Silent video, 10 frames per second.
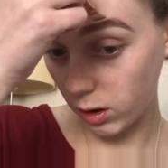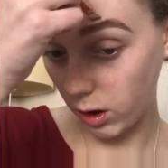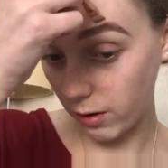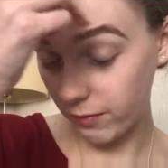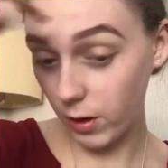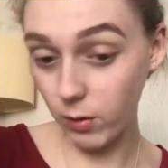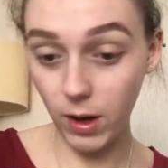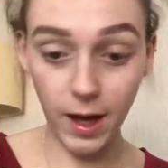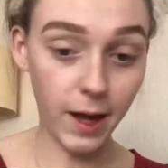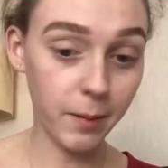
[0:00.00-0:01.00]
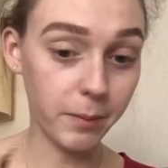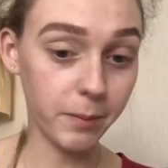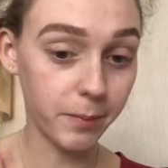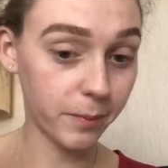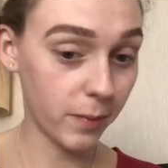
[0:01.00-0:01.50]
carve out
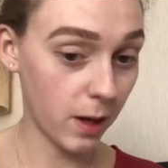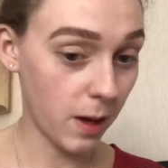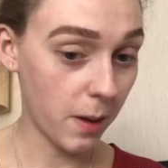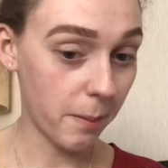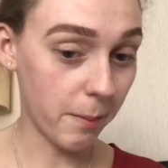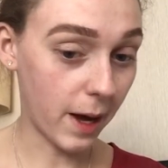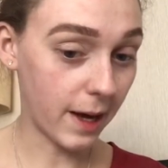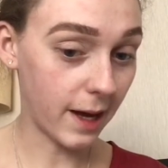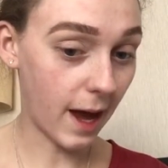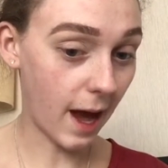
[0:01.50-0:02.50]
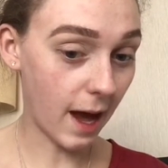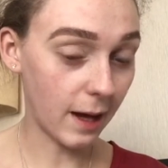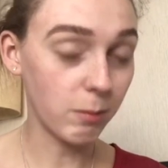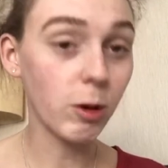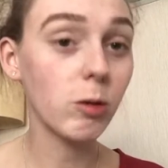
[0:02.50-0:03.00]
my
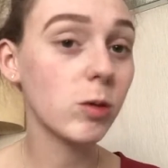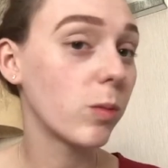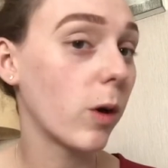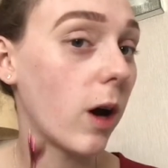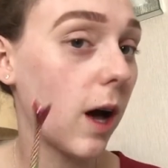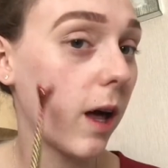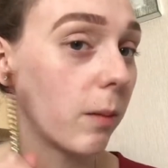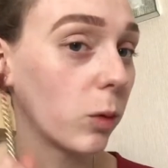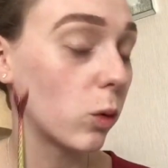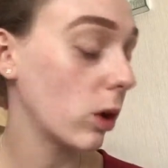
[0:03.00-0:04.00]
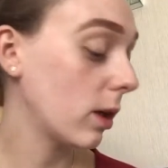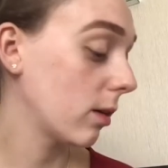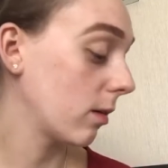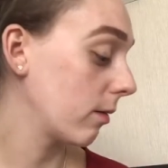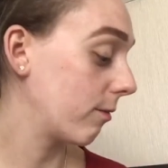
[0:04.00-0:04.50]
eyebrows, but I'm gonna
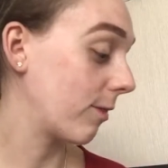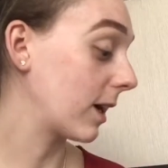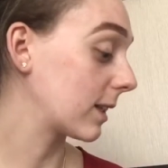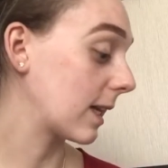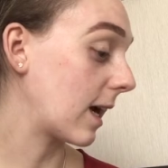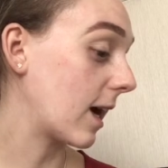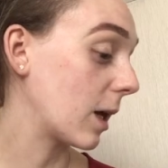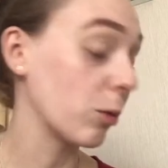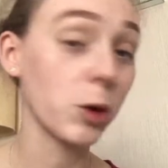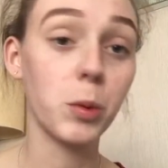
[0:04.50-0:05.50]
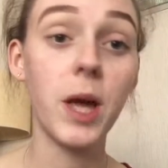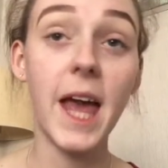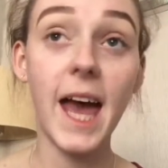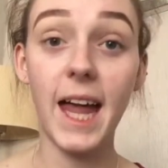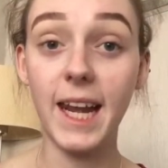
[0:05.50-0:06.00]
fix that eyebrow
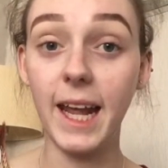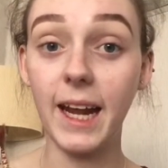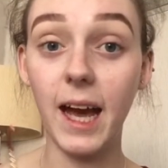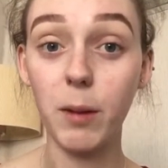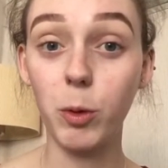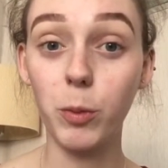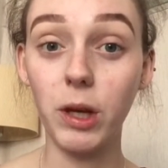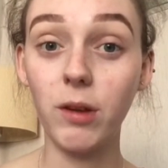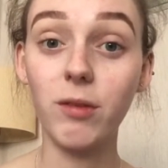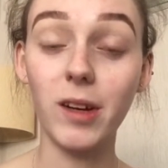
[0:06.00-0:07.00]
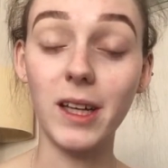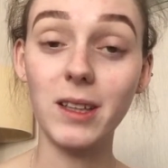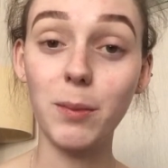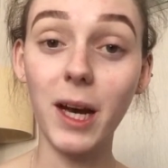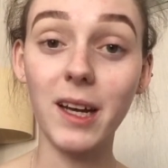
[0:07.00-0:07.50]
and then I will be
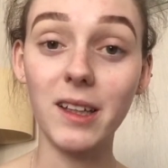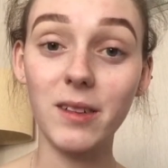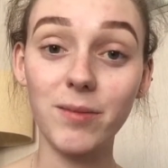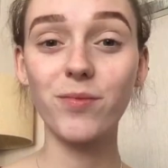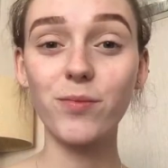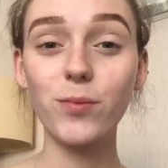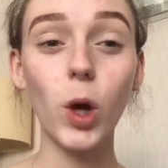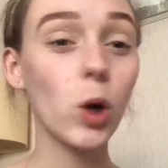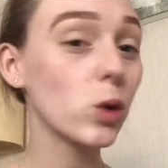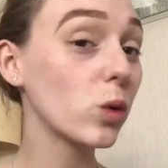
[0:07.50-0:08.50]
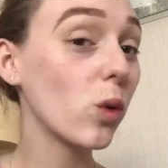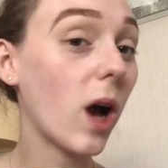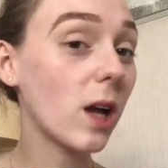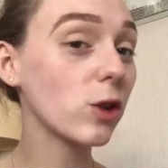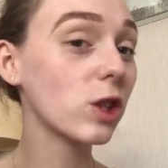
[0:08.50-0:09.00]
right back.
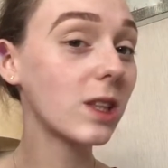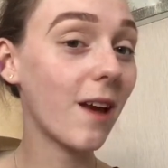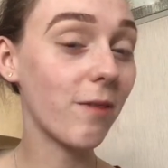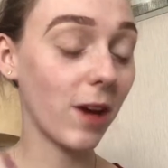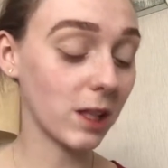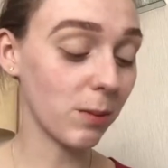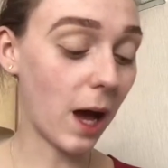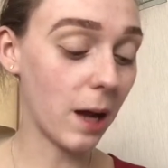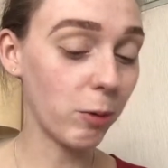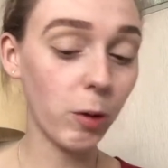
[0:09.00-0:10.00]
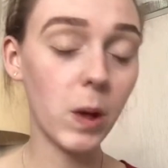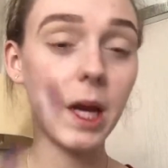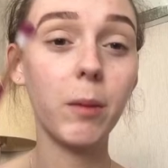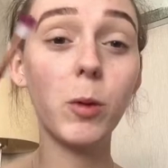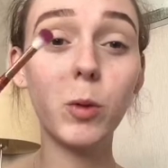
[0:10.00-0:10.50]
So I just fixed my eyebrow,
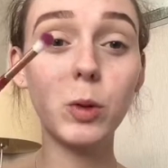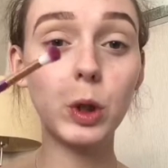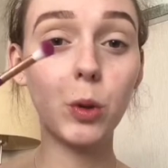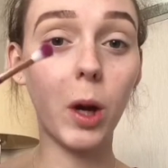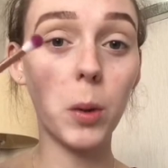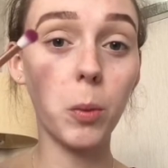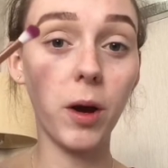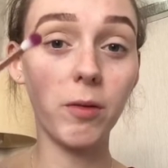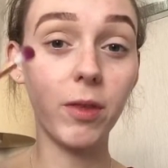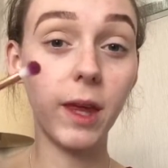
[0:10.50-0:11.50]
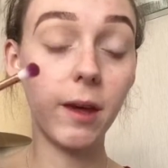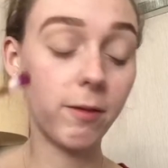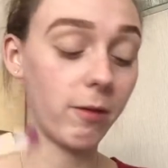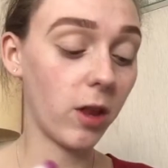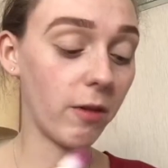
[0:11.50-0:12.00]
and now I'm going to go in with the
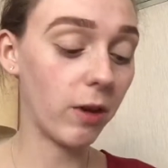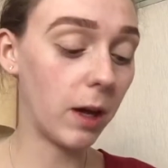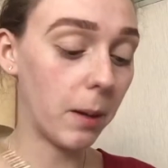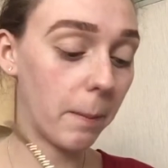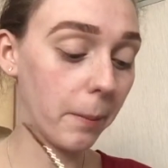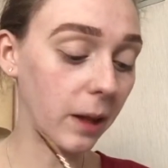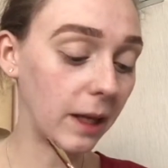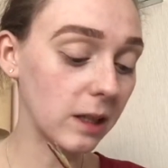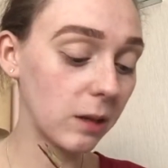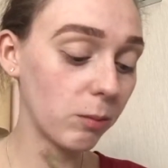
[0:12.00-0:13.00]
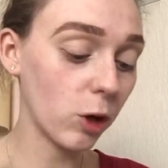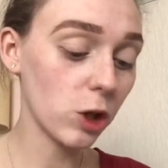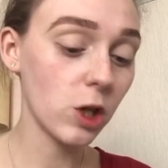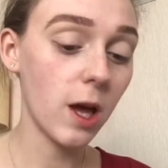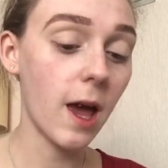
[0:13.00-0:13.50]
fluffy blending
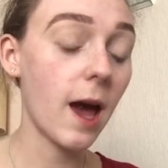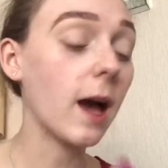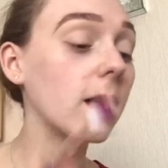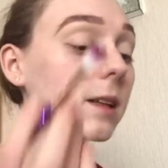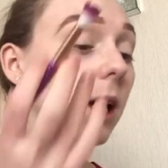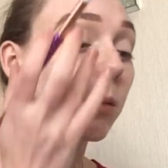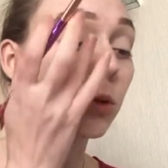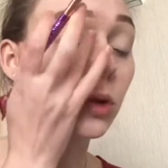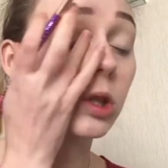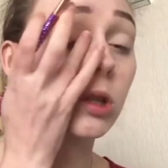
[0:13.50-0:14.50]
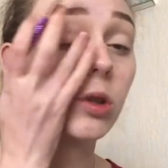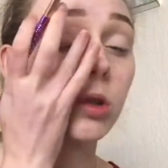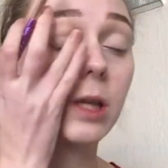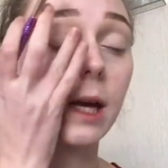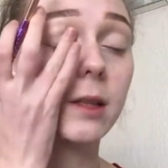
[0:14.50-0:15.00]
brush, and I'm going to
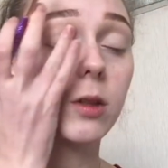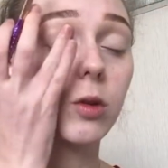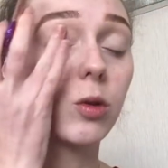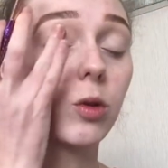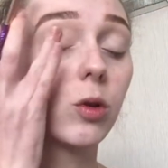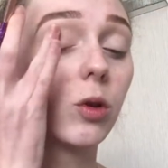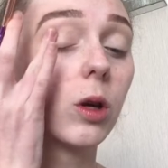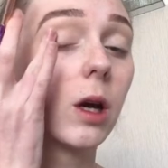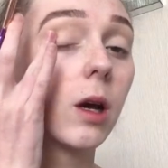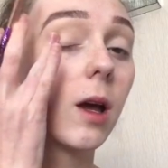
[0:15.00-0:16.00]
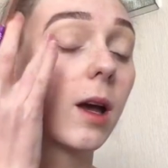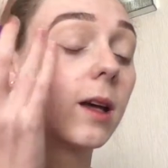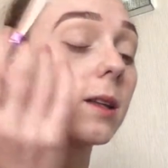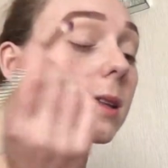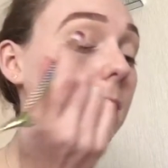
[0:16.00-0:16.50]
use this to
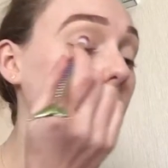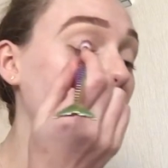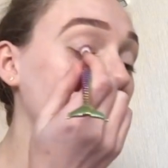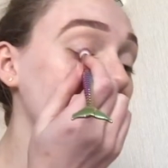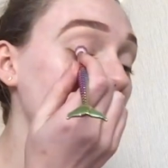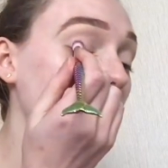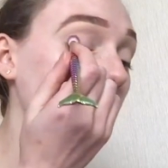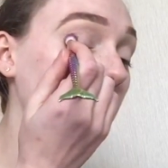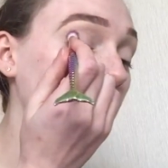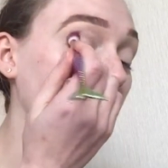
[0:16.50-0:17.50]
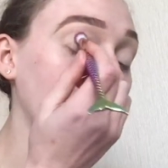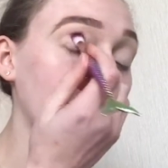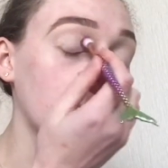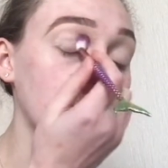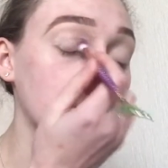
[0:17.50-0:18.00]
set
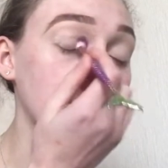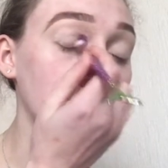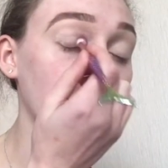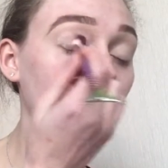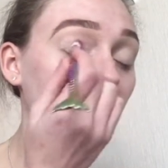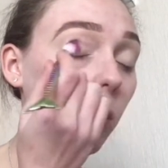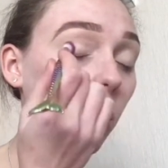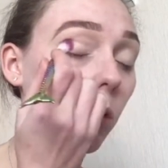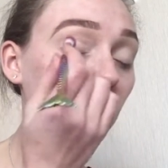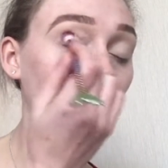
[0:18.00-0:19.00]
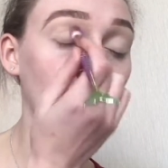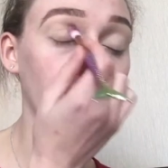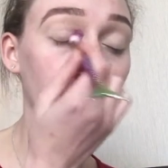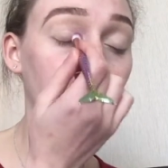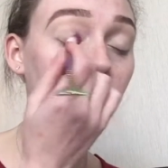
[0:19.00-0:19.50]
the concealer all
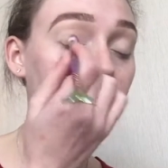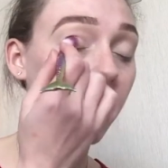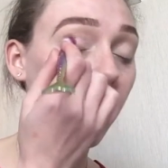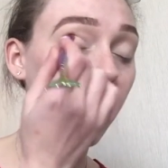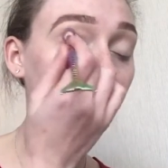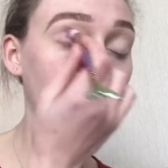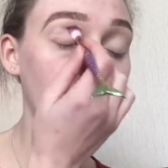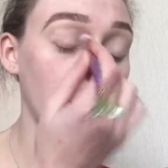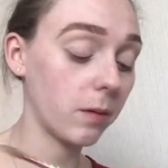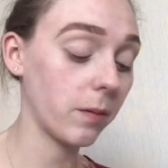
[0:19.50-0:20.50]
over my eye,